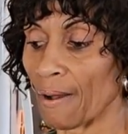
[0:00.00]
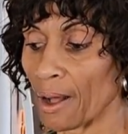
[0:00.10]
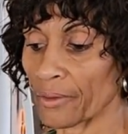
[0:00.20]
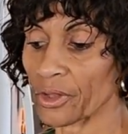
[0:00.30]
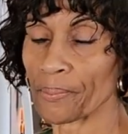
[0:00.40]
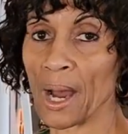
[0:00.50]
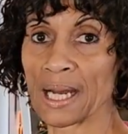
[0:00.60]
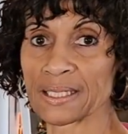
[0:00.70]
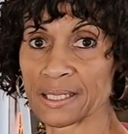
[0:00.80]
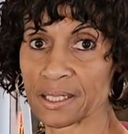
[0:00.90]
on the
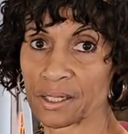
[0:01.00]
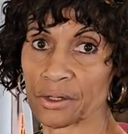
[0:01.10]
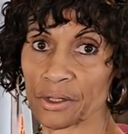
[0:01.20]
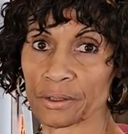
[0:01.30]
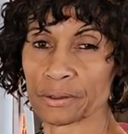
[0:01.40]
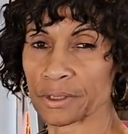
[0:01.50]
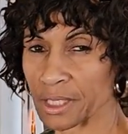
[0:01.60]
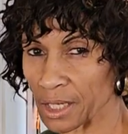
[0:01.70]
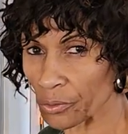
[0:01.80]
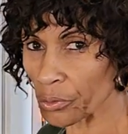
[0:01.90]
pasta to cook to
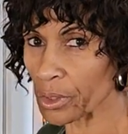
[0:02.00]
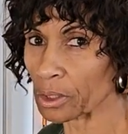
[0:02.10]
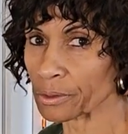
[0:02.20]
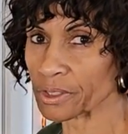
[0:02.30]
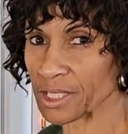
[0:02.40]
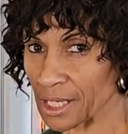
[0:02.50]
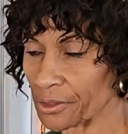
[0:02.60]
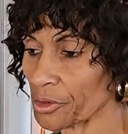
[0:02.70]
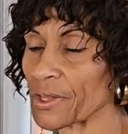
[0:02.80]
get real tender.